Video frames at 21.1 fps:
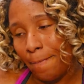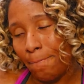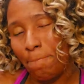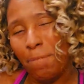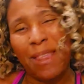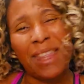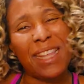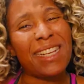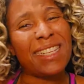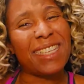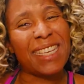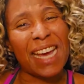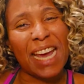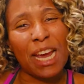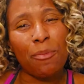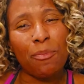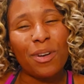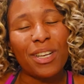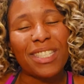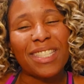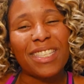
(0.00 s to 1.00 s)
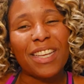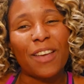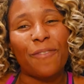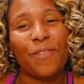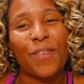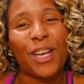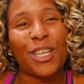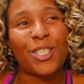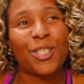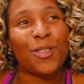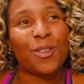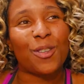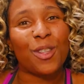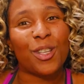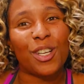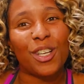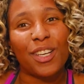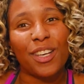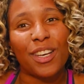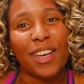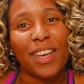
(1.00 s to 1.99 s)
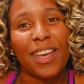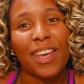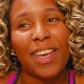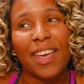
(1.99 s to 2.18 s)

and then Tamra's confessional look.